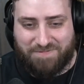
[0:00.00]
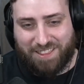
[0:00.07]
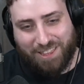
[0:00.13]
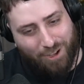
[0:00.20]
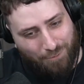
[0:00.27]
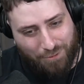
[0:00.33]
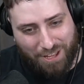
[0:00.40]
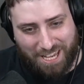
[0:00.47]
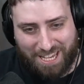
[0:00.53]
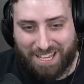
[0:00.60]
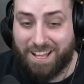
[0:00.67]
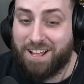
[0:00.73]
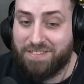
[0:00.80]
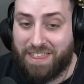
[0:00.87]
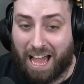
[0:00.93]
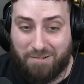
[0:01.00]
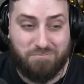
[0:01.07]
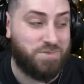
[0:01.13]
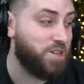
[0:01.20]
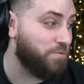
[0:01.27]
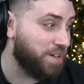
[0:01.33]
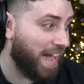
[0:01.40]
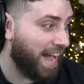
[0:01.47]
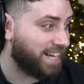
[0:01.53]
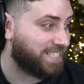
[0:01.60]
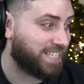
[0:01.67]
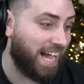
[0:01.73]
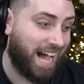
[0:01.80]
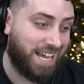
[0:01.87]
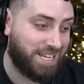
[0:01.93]
Lovely. That Mew EX
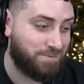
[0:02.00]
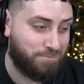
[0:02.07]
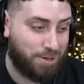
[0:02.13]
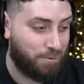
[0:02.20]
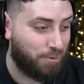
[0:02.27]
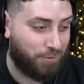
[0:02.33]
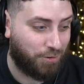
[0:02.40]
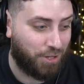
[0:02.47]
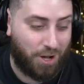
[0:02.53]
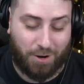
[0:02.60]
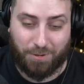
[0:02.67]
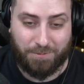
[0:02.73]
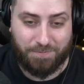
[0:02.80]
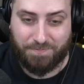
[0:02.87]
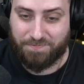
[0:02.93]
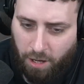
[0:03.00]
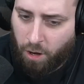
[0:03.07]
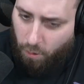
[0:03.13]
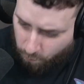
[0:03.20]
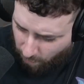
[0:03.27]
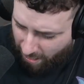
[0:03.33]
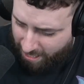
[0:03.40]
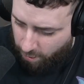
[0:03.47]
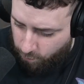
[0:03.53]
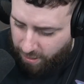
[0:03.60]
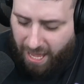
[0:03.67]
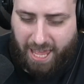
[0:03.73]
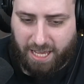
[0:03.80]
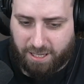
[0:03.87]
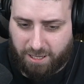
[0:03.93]
card is beautiful, though. Right,
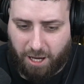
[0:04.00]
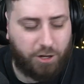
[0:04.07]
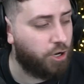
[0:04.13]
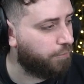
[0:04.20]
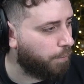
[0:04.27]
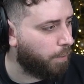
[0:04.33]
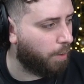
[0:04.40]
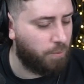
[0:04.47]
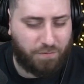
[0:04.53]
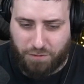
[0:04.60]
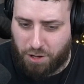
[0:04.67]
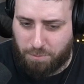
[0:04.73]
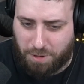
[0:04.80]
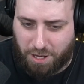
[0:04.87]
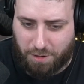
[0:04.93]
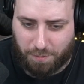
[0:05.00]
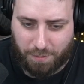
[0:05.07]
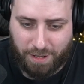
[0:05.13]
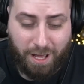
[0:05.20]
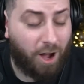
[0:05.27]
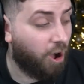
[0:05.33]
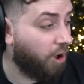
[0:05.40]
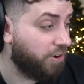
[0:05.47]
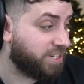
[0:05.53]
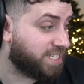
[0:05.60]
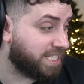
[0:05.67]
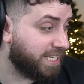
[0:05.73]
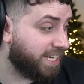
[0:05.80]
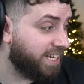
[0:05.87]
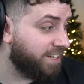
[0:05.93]
okay. Another one with new Mew.
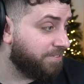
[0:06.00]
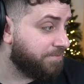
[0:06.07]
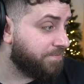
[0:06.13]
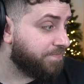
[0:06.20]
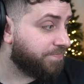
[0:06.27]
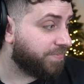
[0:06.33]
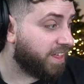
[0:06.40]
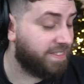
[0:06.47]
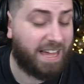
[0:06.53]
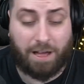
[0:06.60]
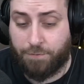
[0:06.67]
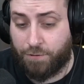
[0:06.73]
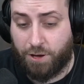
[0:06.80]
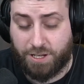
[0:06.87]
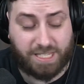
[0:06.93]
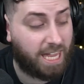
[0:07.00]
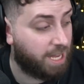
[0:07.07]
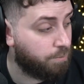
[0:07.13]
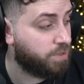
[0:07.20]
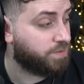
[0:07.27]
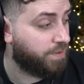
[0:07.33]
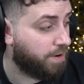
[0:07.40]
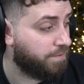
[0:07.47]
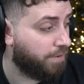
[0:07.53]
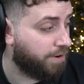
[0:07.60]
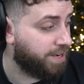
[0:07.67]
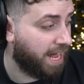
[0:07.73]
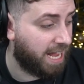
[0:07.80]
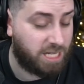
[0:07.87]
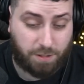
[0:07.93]
Honestly, that first game was very, very
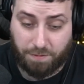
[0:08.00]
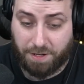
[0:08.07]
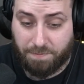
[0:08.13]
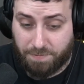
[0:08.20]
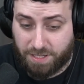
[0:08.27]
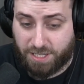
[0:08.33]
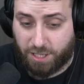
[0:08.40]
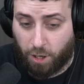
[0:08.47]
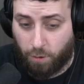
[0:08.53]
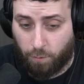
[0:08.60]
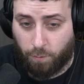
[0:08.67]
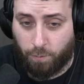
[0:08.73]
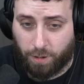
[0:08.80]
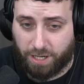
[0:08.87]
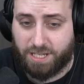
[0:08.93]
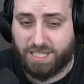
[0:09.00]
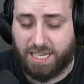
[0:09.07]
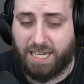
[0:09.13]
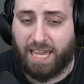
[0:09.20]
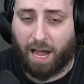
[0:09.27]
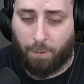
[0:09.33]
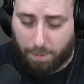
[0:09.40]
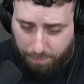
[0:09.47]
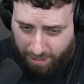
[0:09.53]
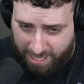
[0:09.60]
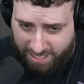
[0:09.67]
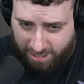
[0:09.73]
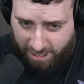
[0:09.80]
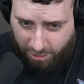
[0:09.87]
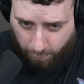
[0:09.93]
nice of it. So we're going to see how it plays
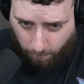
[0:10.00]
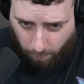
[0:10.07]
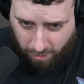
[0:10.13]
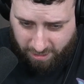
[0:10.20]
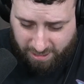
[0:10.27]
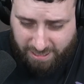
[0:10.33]
in another one.